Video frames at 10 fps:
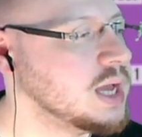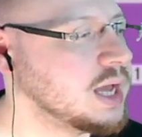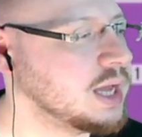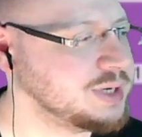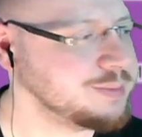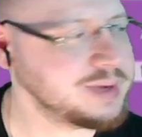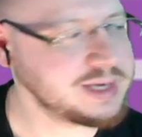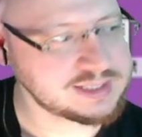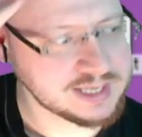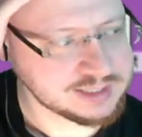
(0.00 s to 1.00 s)
I mean, it
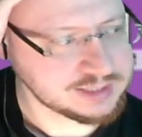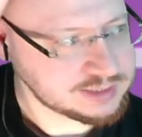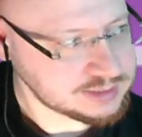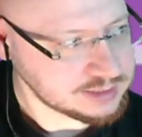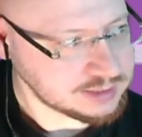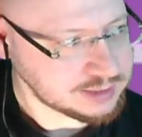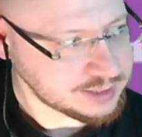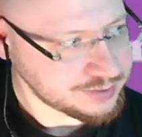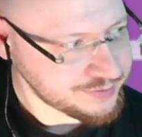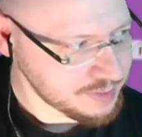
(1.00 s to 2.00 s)
makes sense.
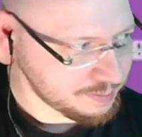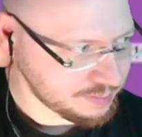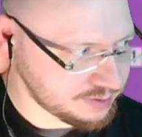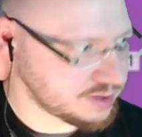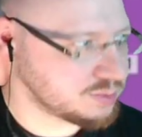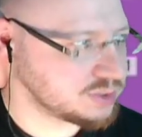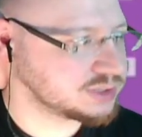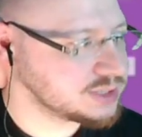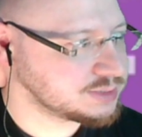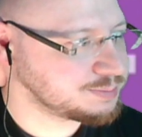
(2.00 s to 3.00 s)
Remember there
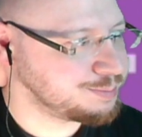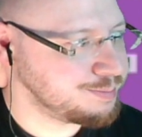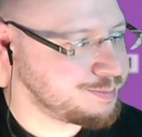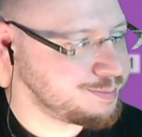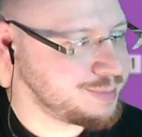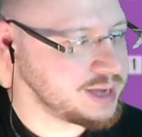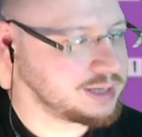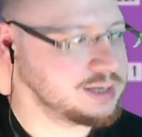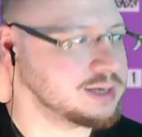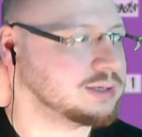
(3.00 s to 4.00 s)
was this
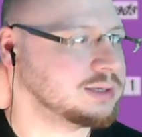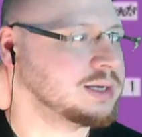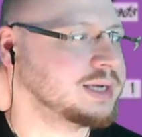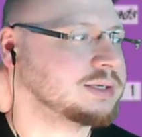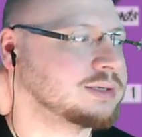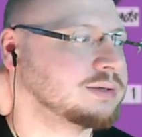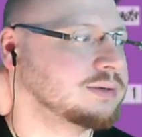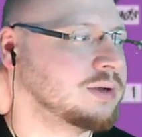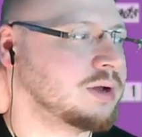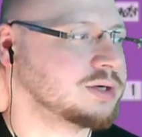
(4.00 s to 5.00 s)
big, like,
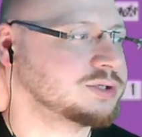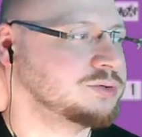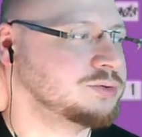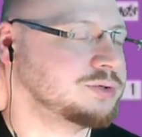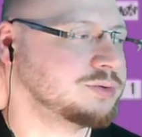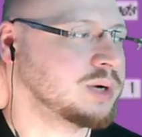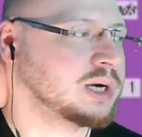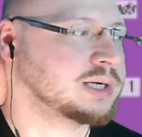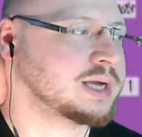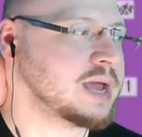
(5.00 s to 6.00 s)
lawsuit where
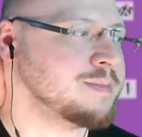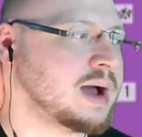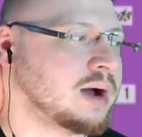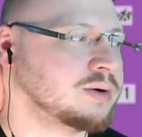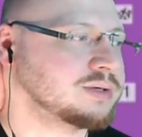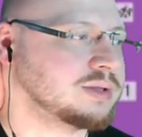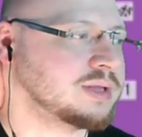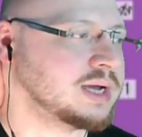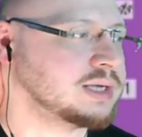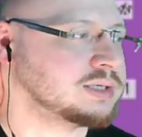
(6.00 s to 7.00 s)
it came out
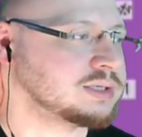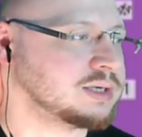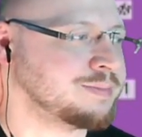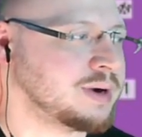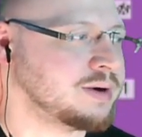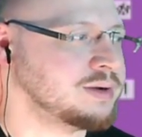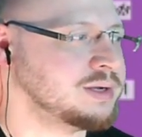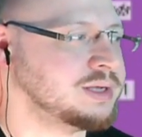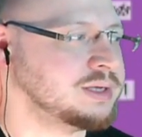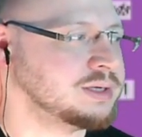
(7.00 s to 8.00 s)
that
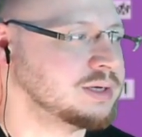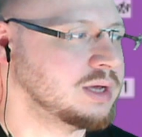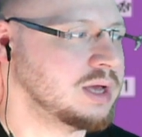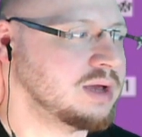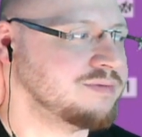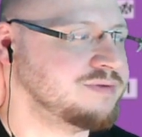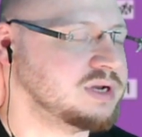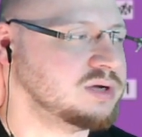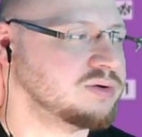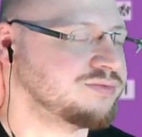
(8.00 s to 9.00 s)
apparently
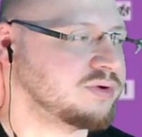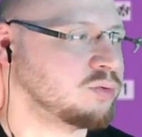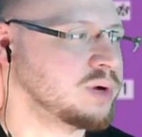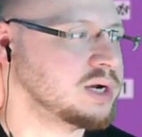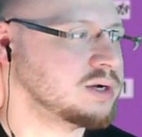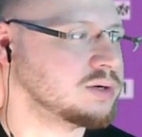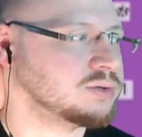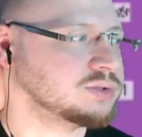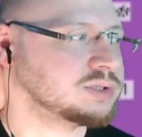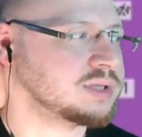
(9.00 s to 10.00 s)
video for
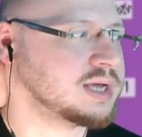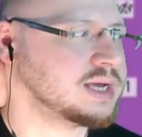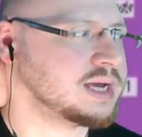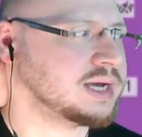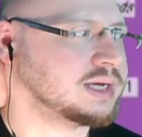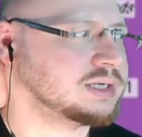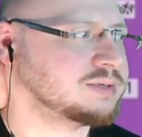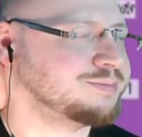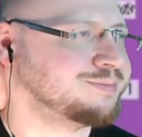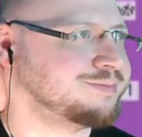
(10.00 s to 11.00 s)
Windows, they had
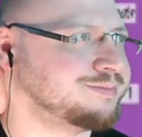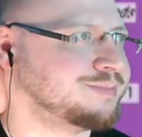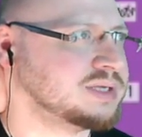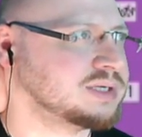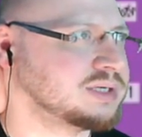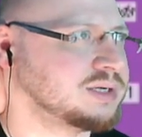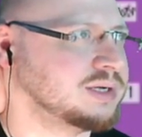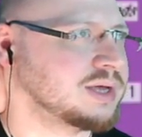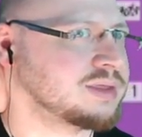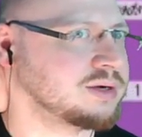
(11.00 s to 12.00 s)
basically,
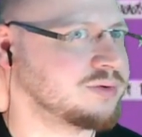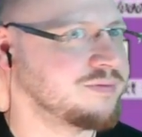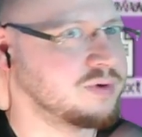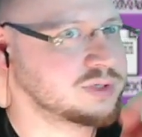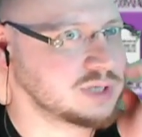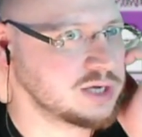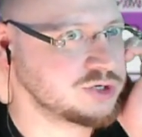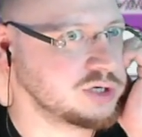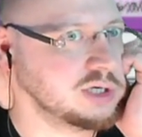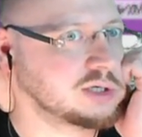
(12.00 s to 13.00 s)
I think, reverse engineered